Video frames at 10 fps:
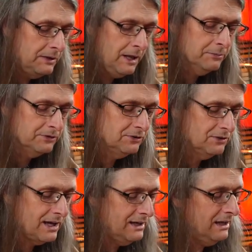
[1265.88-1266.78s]
to be able to do
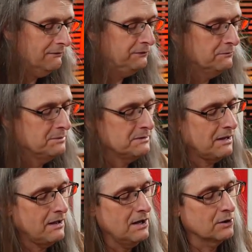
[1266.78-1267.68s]
that if you've been
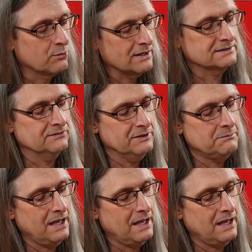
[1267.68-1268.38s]
aggressively